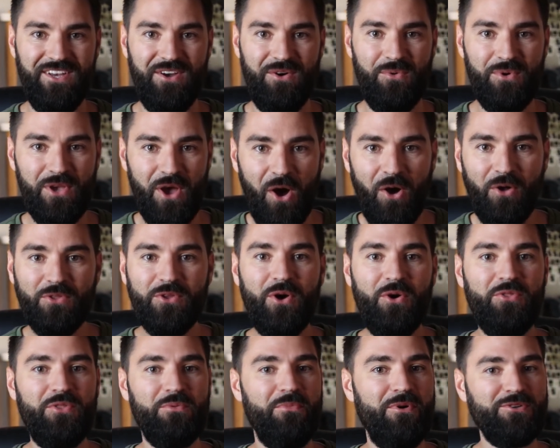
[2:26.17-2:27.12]
We all
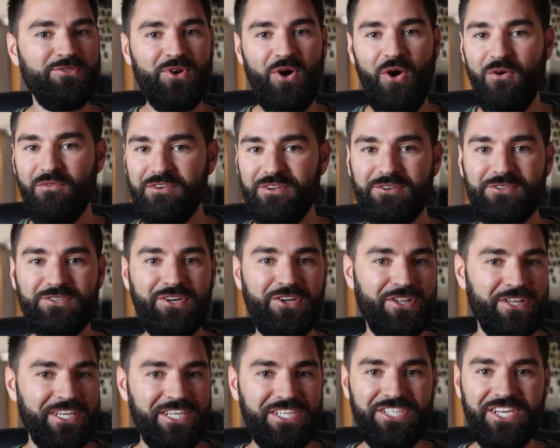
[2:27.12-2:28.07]
know the most overused
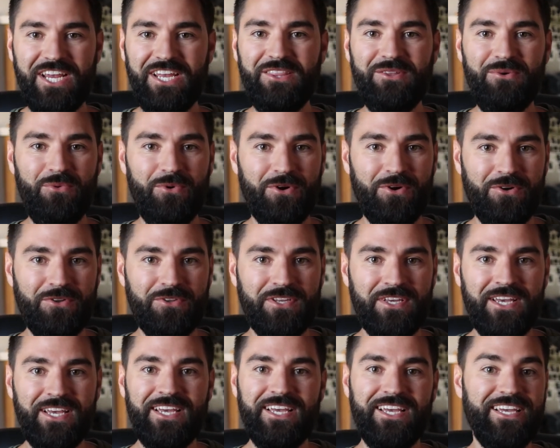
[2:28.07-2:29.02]
cliche in the world
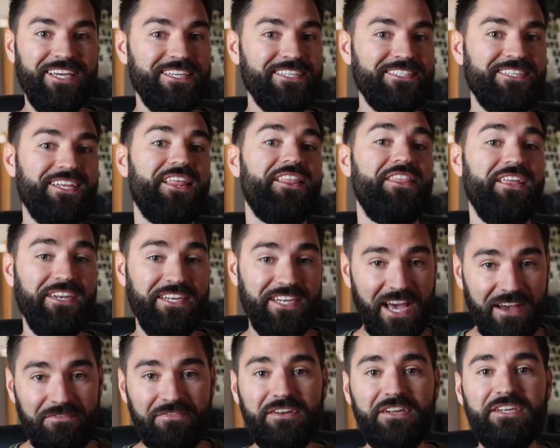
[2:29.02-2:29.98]
is the
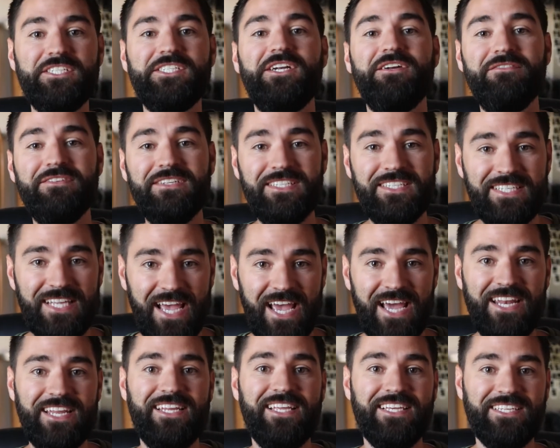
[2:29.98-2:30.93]
definition of
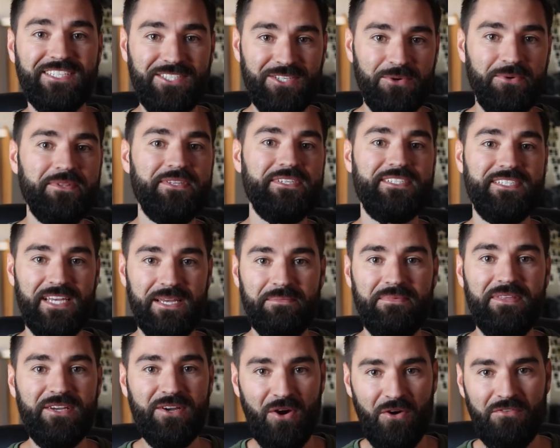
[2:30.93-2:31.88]
insanity is doing the same
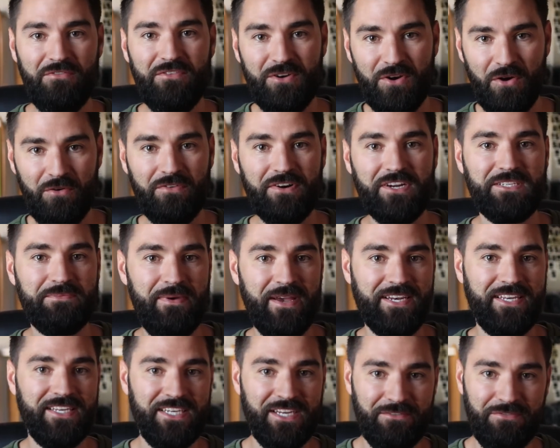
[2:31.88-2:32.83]
thing over and over
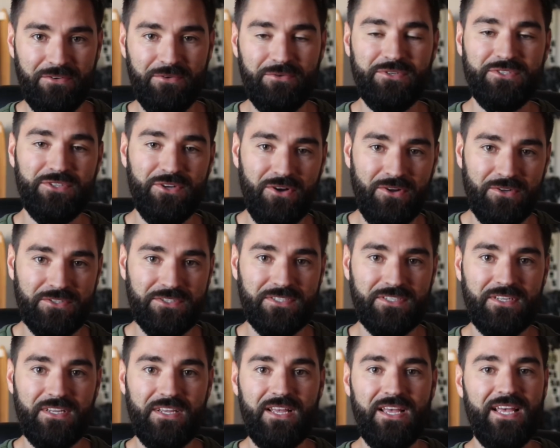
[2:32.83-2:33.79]
expecting different
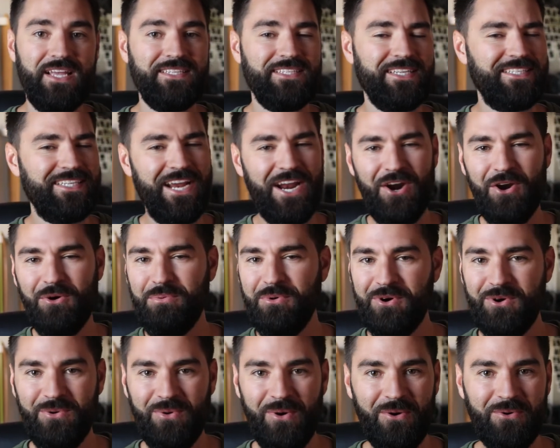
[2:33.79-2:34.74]
results. It's a
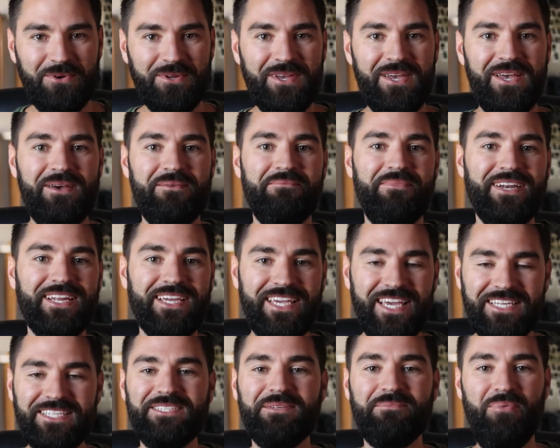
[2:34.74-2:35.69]
terrible quote, but it
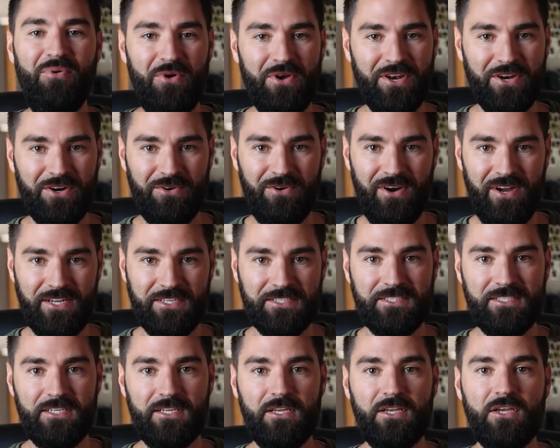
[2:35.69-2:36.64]
gets the point
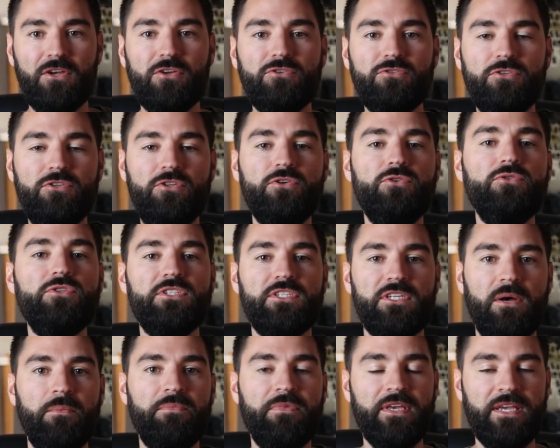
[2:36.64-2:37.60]
across. Do
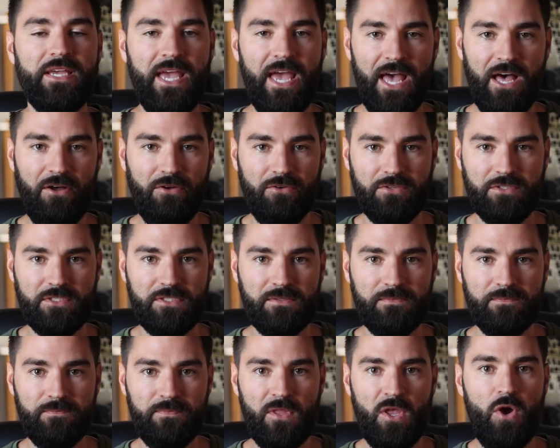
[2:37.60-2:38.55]
something else.
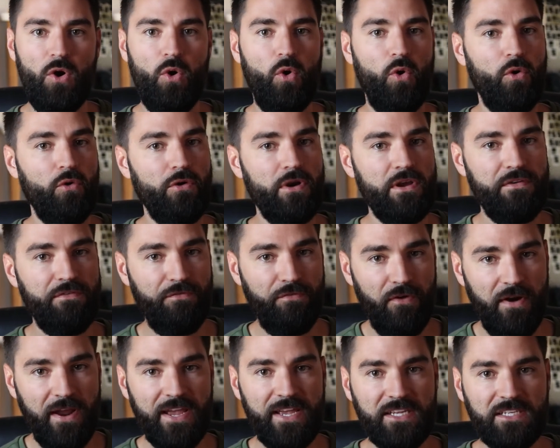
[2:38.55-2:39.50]
Or
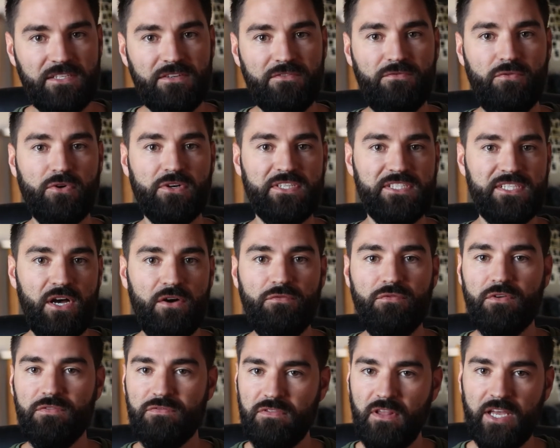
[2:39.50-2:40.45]
rephrased for
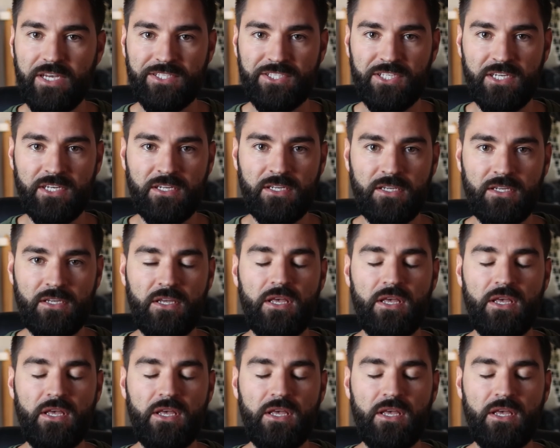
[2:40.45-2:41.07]
self-reflection,